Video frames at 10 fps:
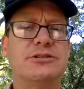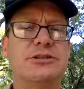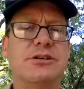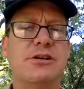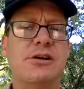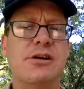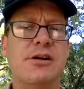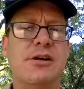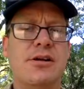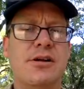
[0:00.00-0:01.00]
So
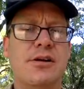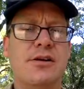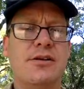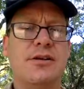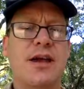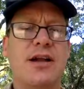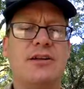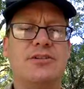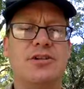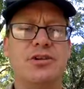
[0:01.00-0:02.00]

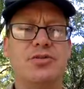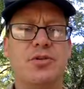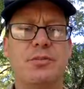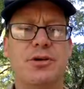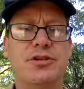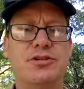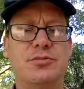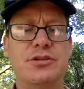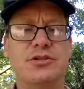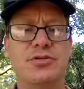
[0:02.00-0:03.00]
calyx on this one appears to
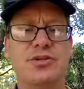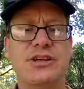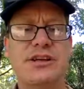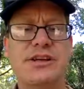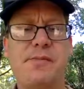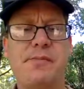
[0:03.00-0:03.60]
be green.